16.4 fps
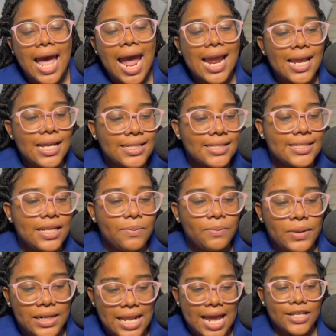I
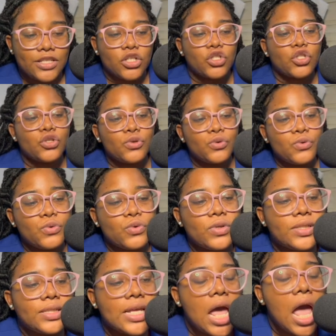simply like to
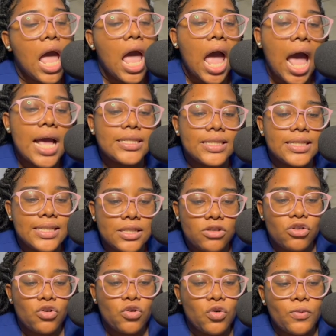choose a
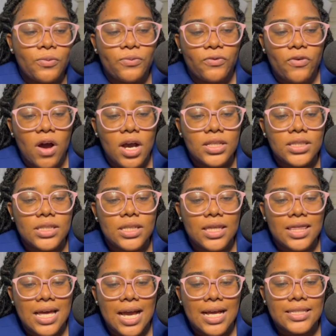group font
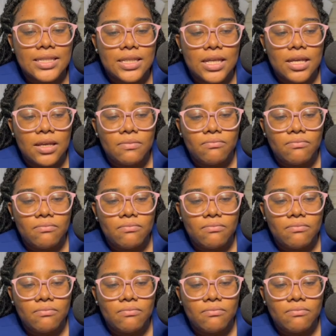that